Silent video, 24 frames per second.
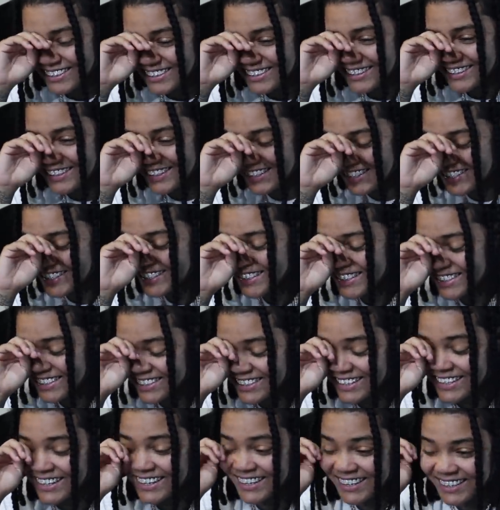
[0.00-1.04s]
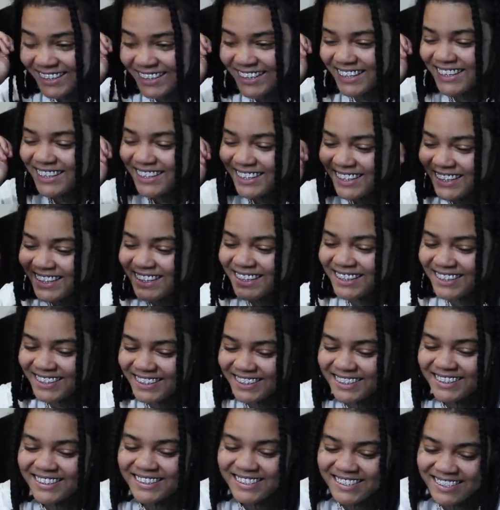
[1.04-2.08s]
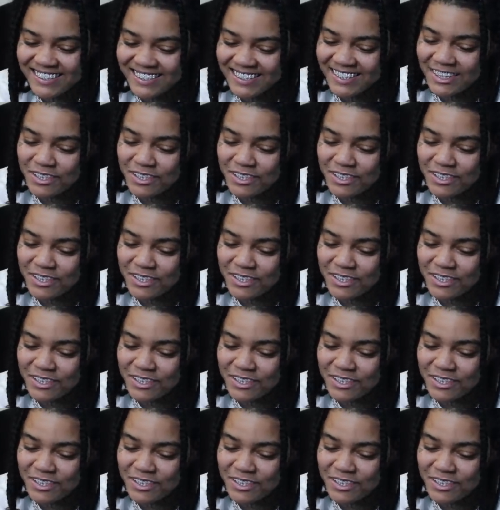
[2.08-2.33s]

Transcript: glad this, you didn't take yeah, that. Yeah, yeah, yeah.